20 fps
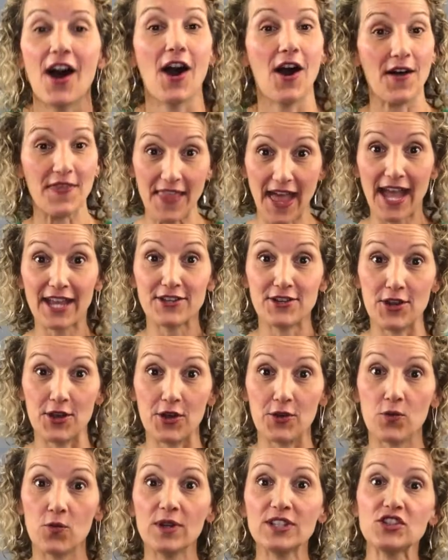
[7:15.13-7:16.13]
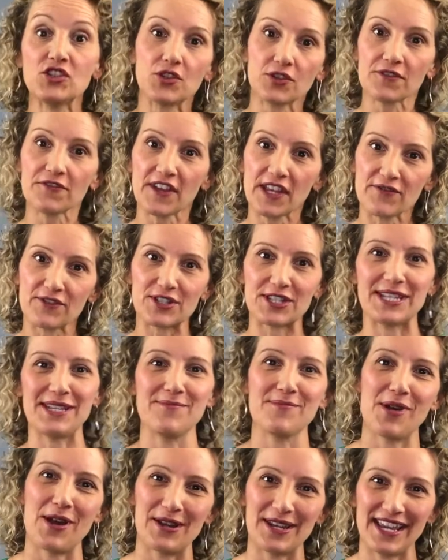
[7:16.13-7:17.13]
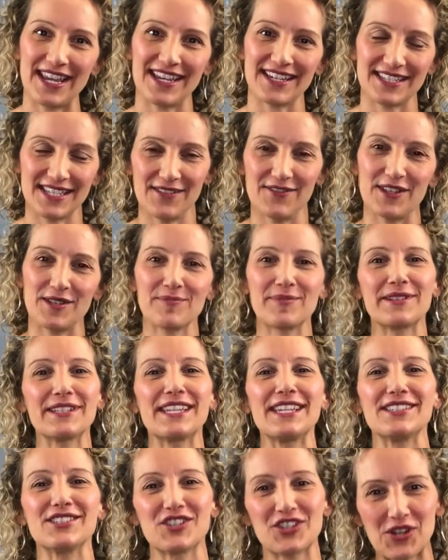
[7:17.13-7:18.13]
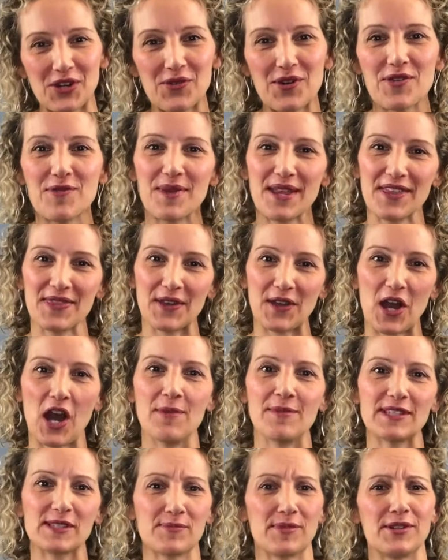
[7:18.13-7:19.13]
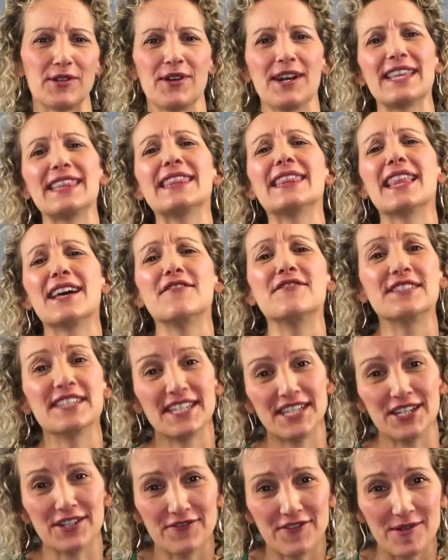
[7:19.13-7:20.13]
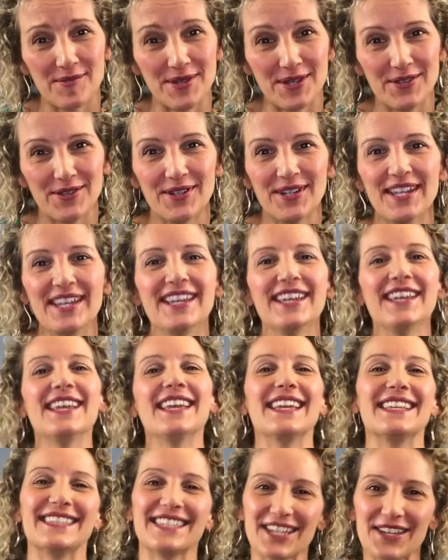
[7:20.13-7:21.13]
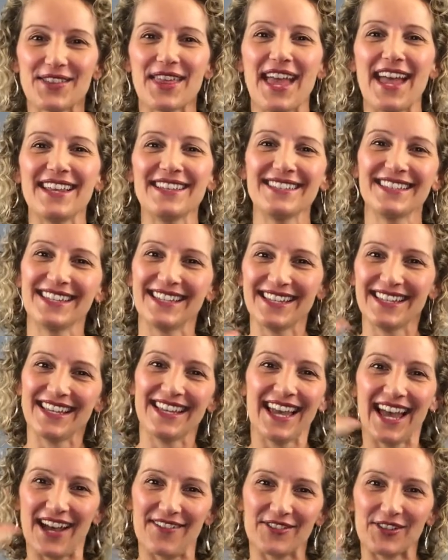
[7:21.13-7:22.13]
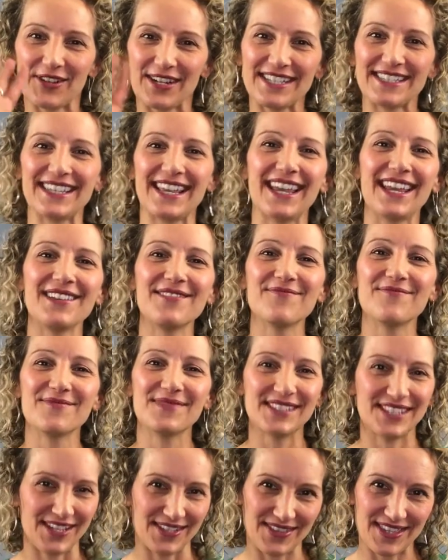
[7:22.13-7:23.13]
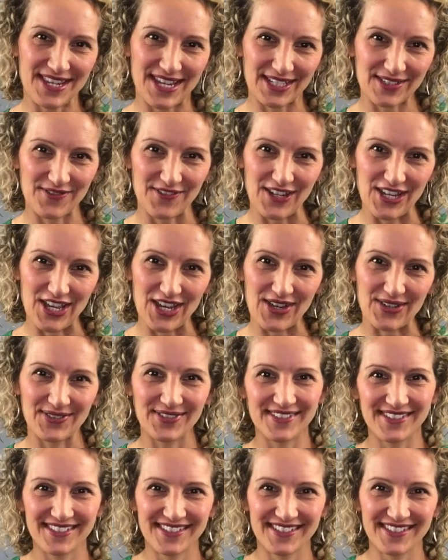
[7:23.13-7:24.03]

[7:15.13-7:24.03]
On that note, what's your favorite team bonding activity? Please share it with me in the comments below. I love to hear from you. Until then, have a great day. See you at the next video.